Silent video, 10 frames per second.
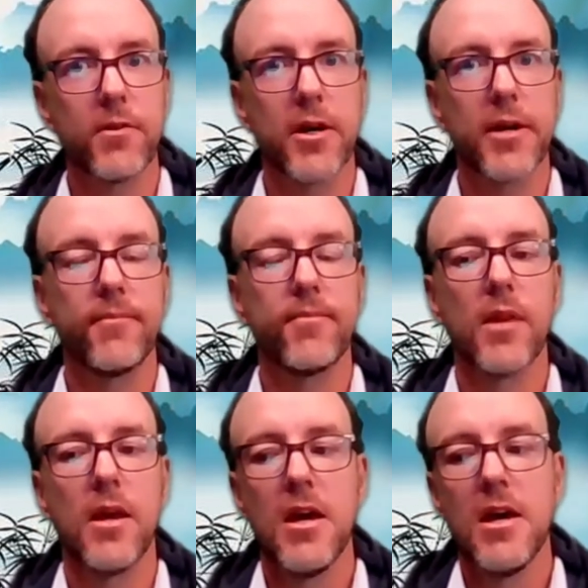right?
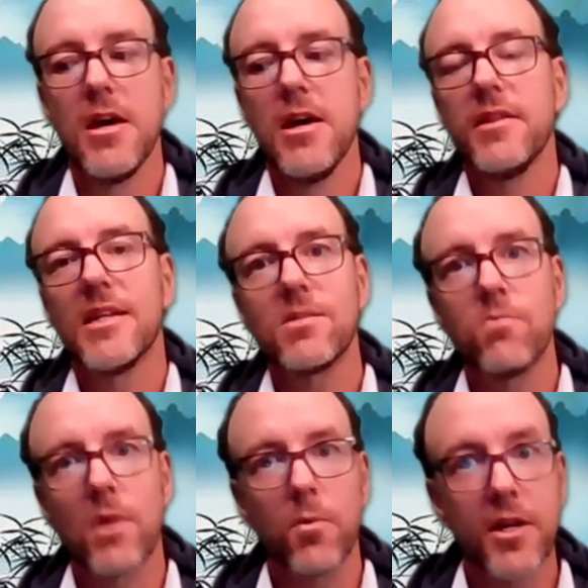That's
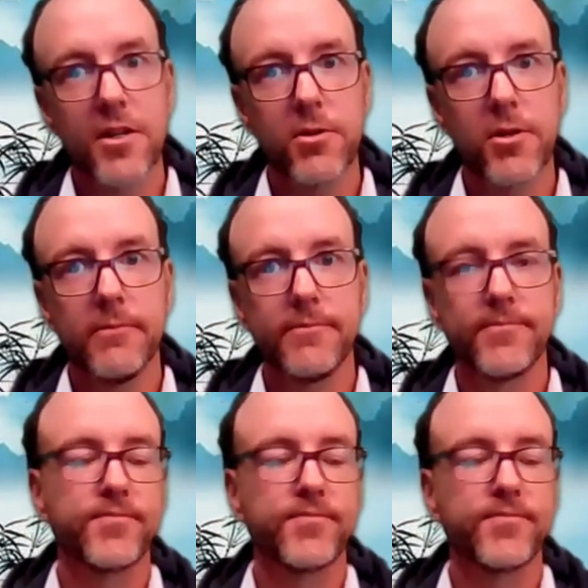one way to do it.